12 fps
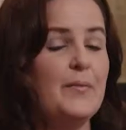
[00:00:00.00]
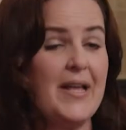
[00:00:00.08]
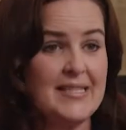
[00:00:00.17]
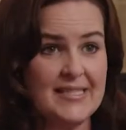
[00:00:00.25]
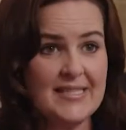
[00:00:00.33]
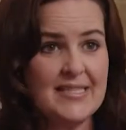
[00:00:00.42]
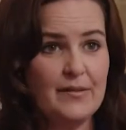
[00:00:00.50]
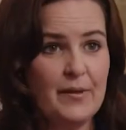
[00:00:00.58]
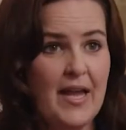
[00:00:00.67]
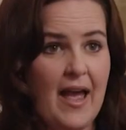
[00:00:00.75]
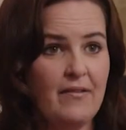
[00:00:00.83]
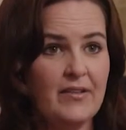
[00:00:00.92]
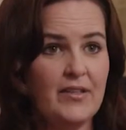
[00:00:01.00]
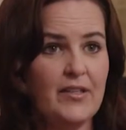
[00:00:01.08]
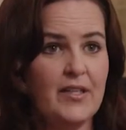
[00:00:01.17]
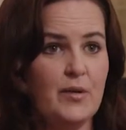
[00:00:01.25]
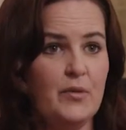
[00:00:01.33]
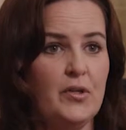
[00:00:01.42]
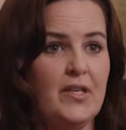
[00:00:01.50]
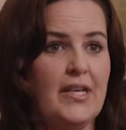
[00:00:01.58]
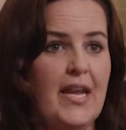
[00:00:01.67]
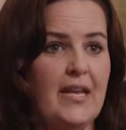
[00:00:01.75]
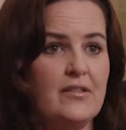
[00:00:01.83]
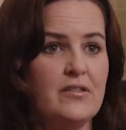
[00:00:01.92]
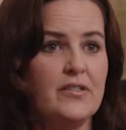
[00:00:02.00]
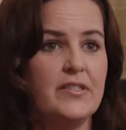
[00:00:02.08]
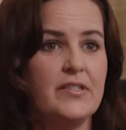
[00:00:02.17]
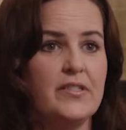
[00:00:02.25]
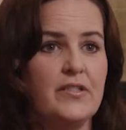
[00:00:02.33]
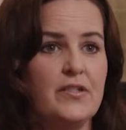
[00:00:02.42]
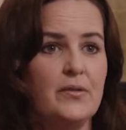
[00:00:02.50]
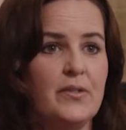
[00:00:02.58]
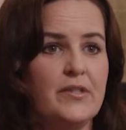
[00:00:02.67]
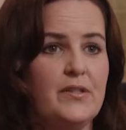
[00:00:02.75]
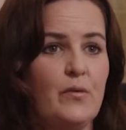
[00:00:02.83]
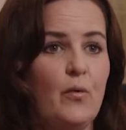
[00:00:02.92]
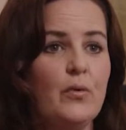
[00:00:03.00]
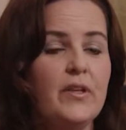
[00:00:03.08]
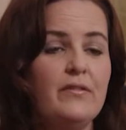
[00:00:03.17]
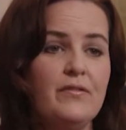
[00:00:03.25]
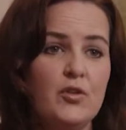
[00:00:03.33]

The PET/CT we have here at Community Cancer Institute is the only